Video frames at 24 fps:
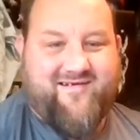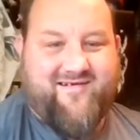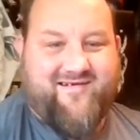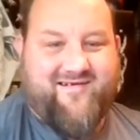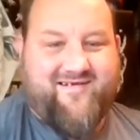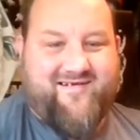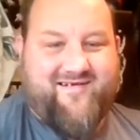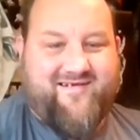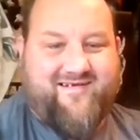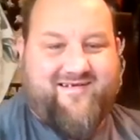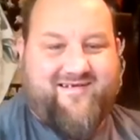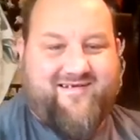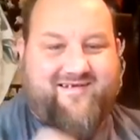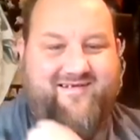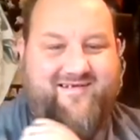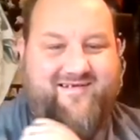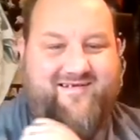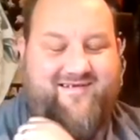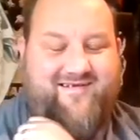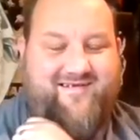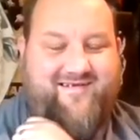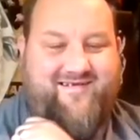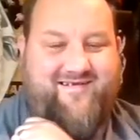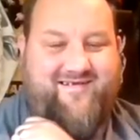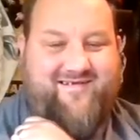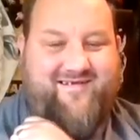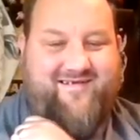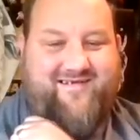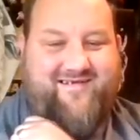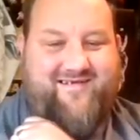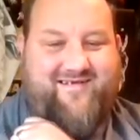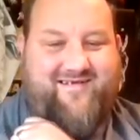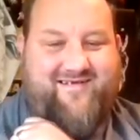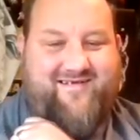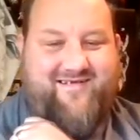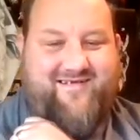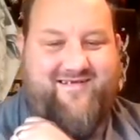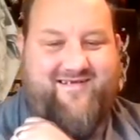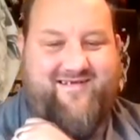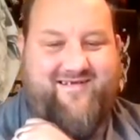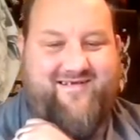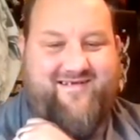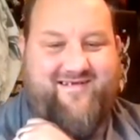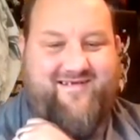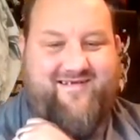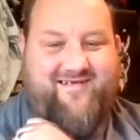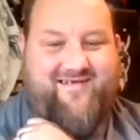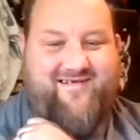
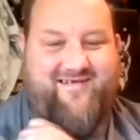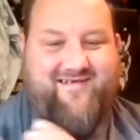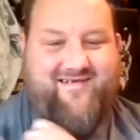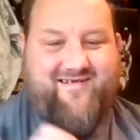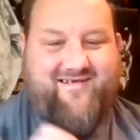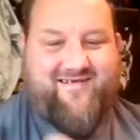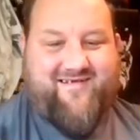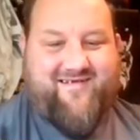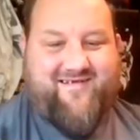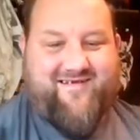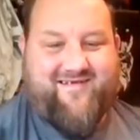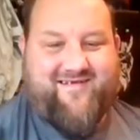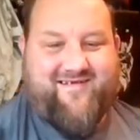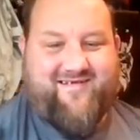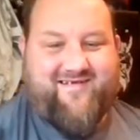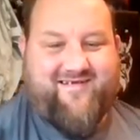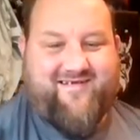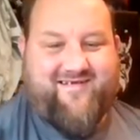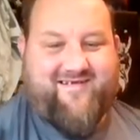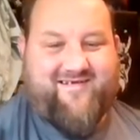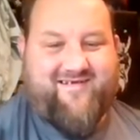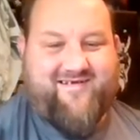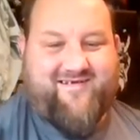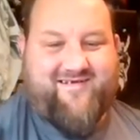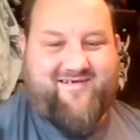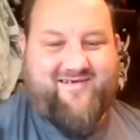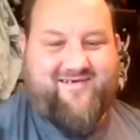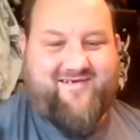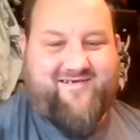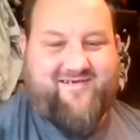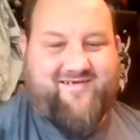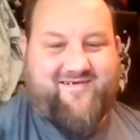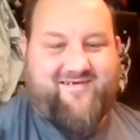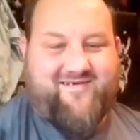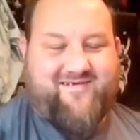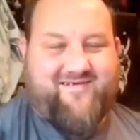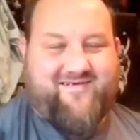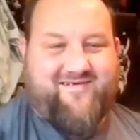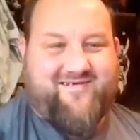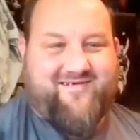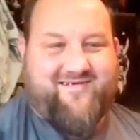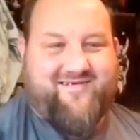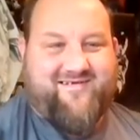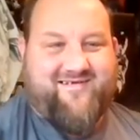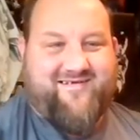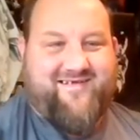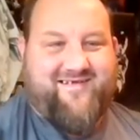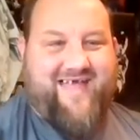
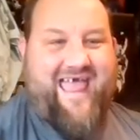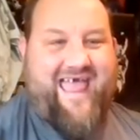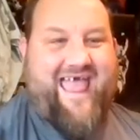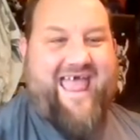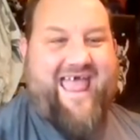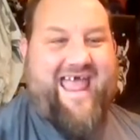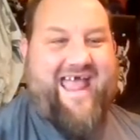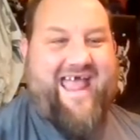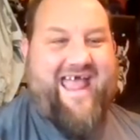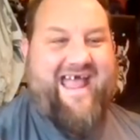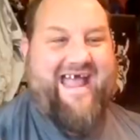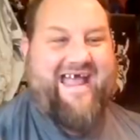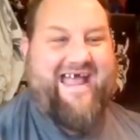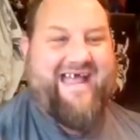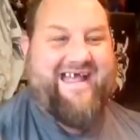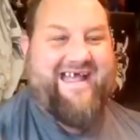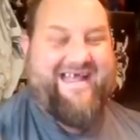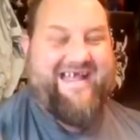No words are spoken by the person on screen.